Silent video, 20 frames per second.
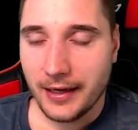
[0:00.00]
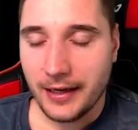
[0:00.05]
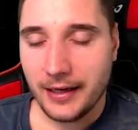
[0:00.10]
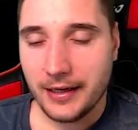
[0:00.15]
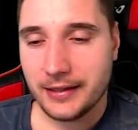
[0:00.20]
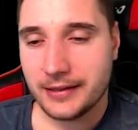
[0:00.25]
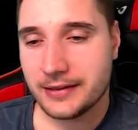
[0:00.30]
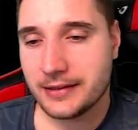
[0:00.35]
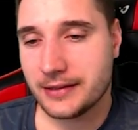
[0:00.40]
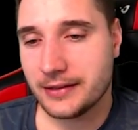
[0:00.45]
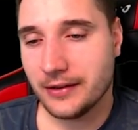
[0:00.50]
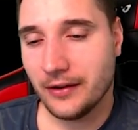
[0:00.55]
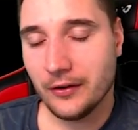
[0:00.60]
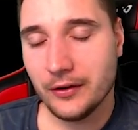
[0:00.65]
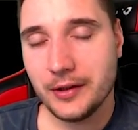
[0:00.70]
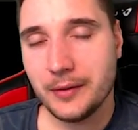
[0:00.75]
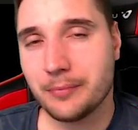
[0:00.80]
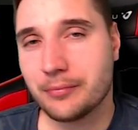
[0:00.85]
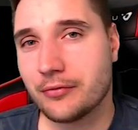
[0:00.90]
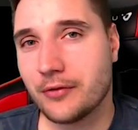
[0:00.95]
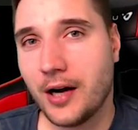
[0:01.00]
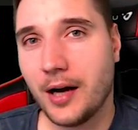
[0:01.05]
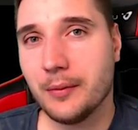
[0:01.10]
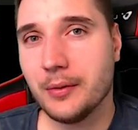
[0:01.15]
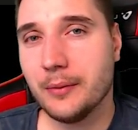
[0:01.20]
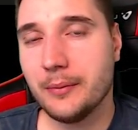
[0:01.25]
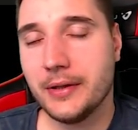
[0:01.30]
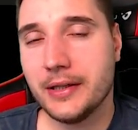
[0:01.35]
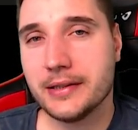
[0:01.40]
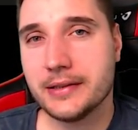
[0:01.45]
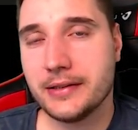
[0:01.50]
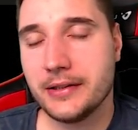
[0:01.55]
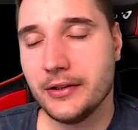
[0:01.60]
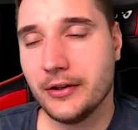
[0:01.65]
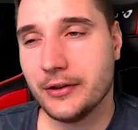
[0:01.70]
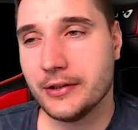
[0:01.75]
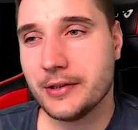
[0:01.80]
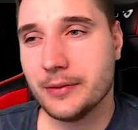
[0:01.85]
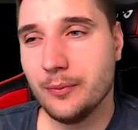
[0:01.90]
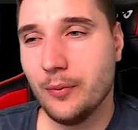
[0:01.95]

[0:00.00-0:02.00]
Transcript: Its only problem is, it's